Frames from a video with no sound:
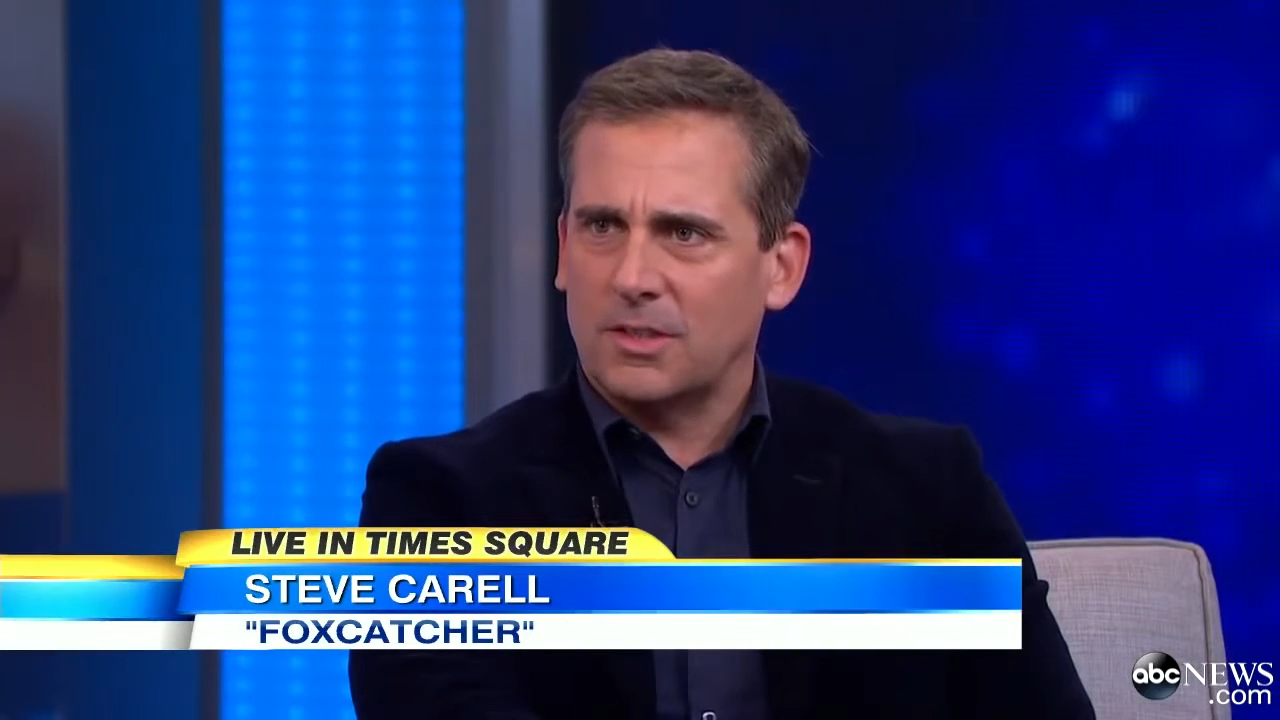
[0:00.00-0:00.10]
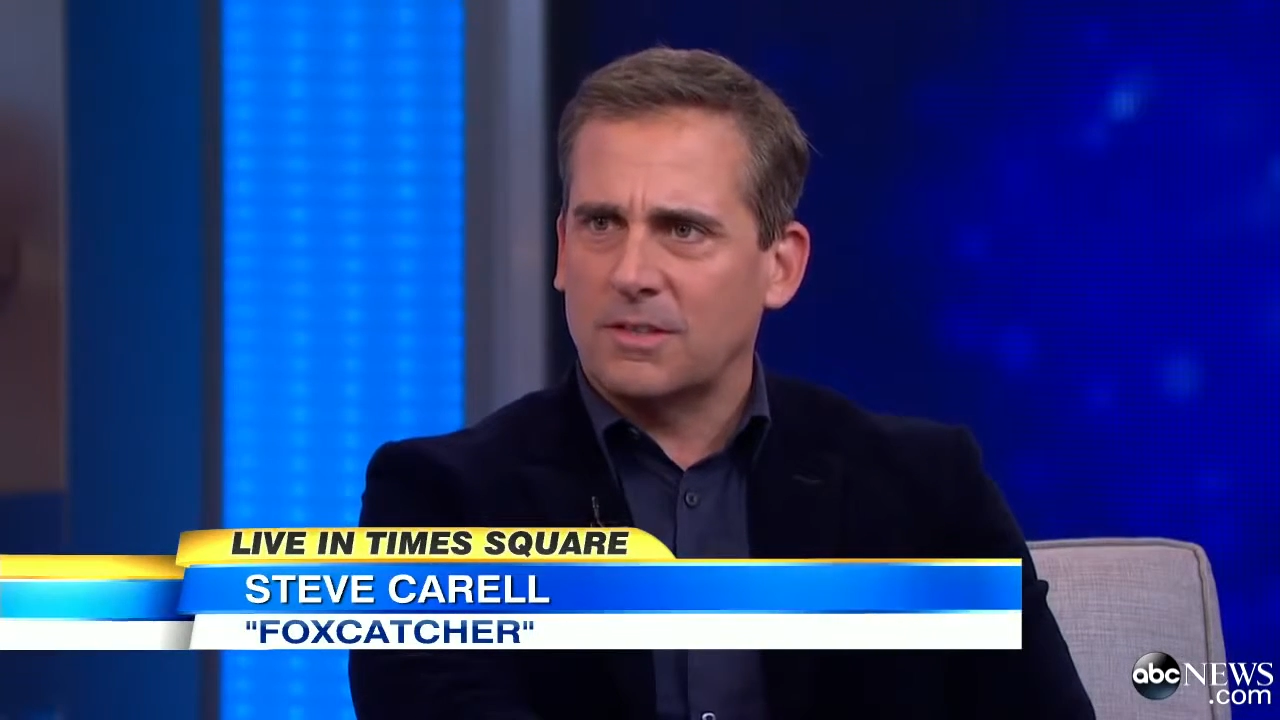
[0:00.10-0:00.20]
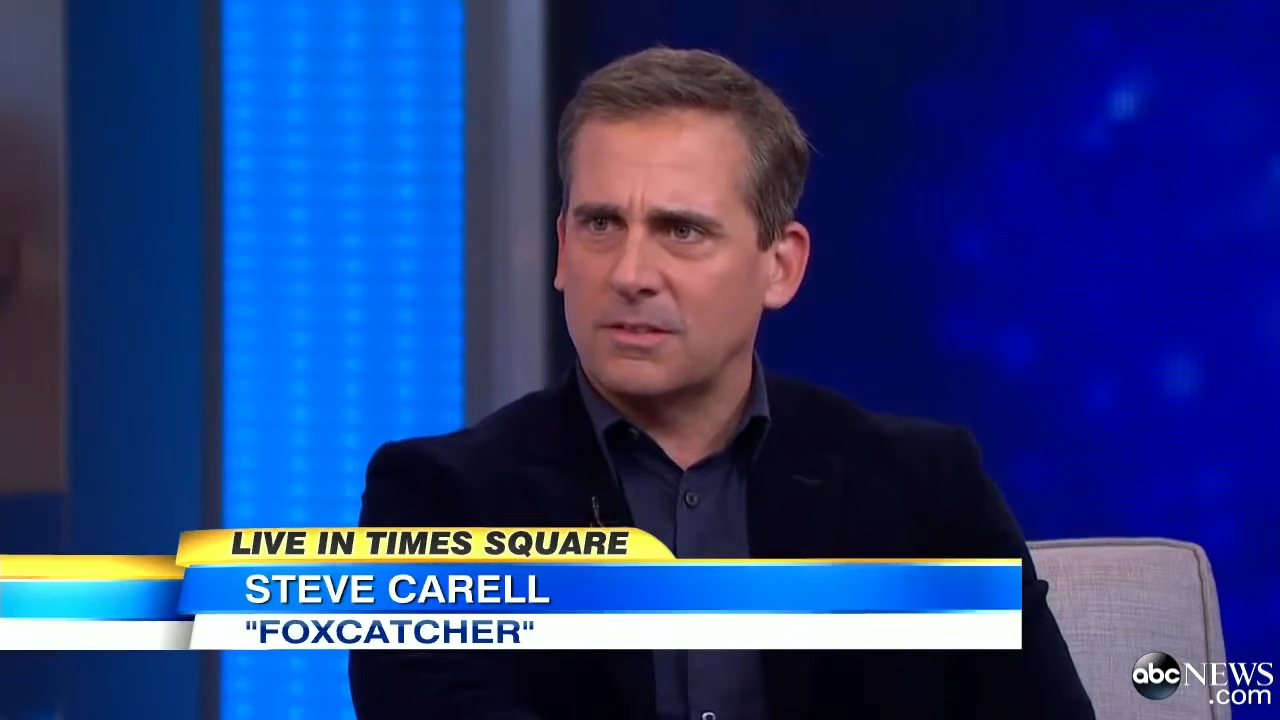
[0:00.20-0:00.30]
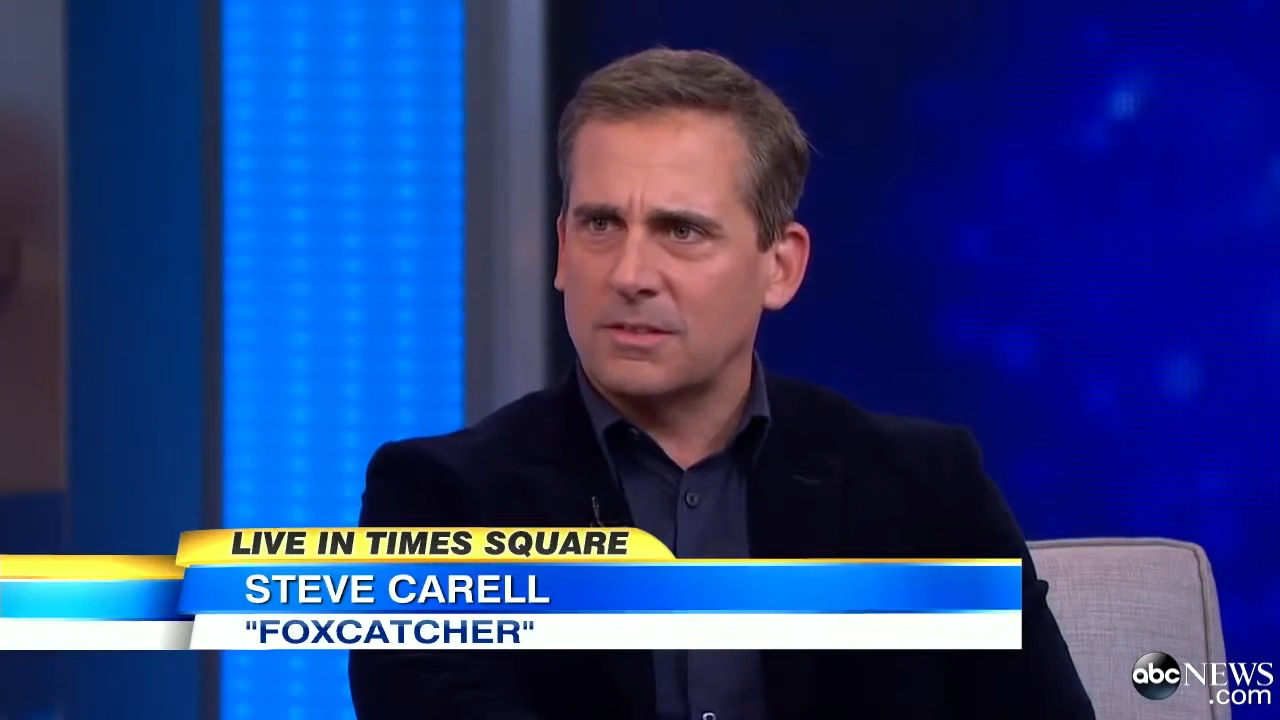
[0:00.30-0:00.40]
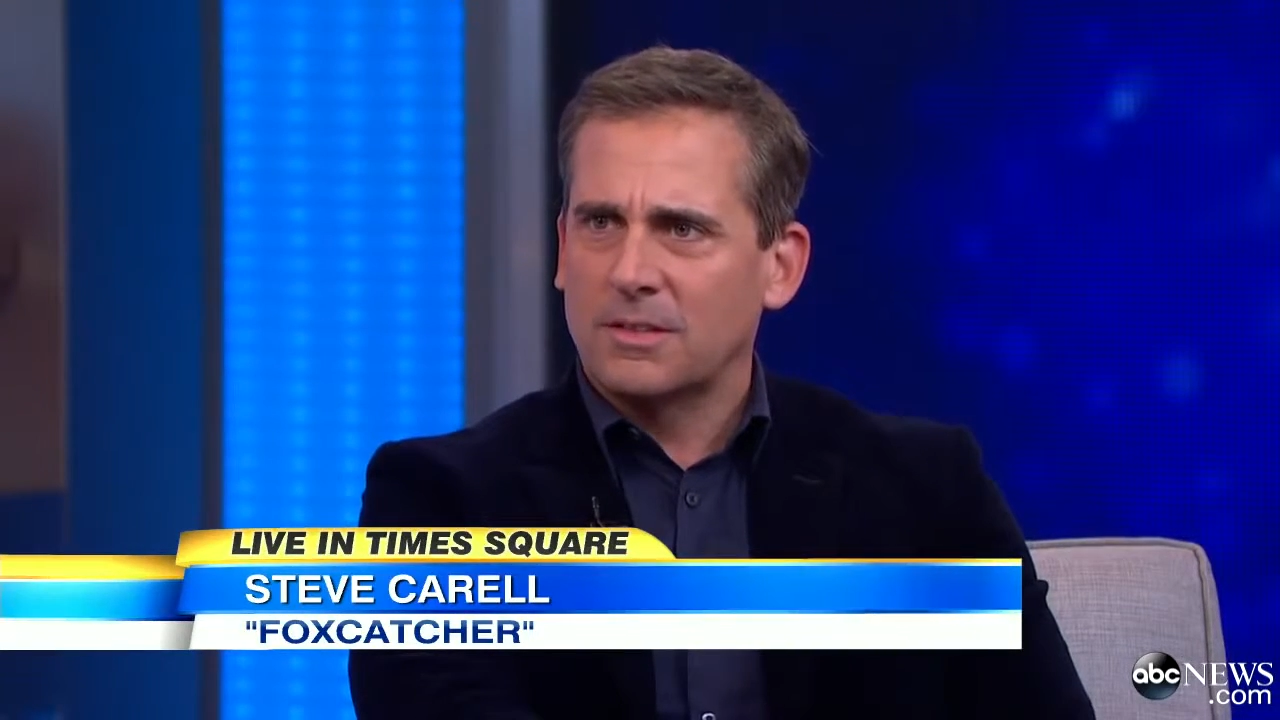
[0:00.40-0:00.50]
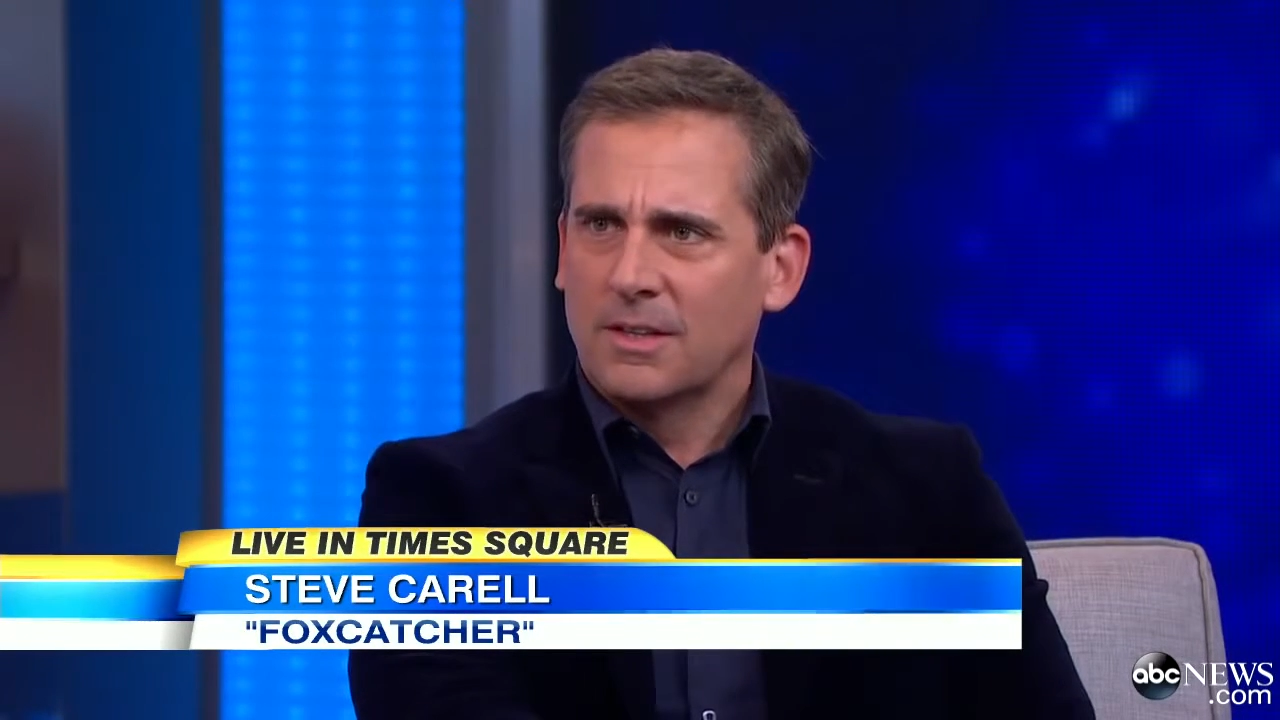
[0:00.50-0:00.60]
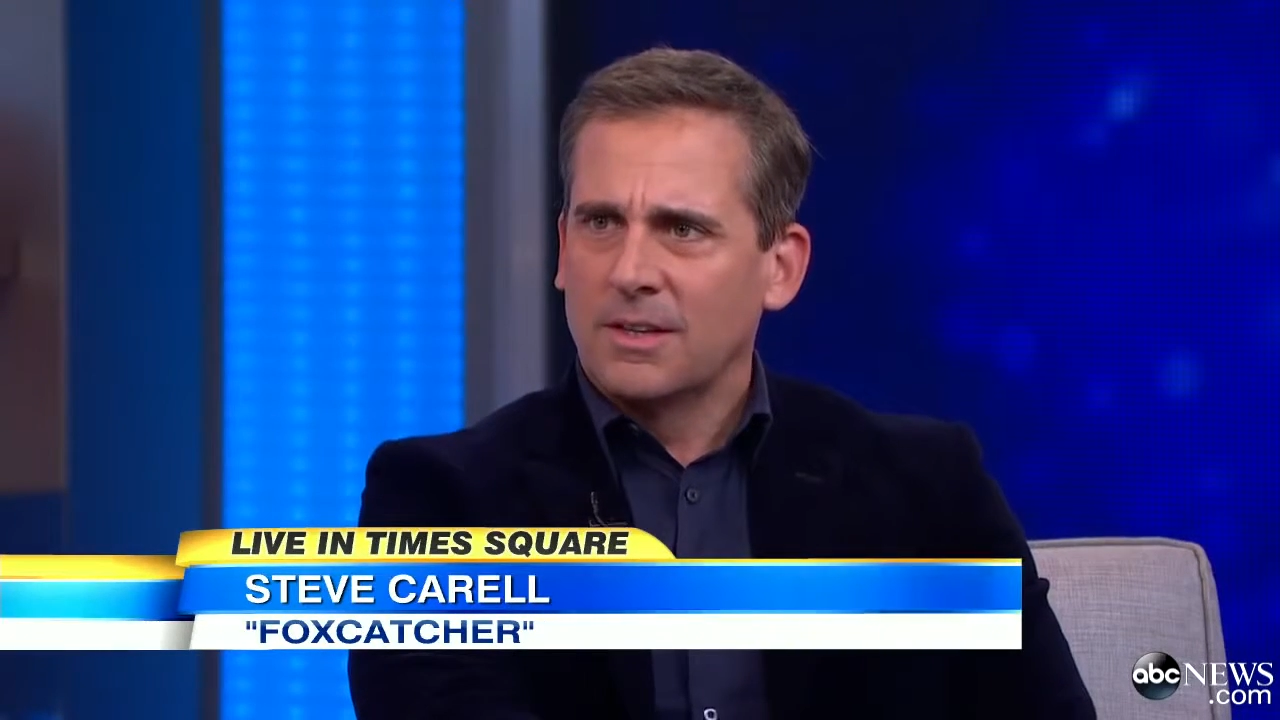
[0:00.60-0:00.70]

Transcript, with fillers: that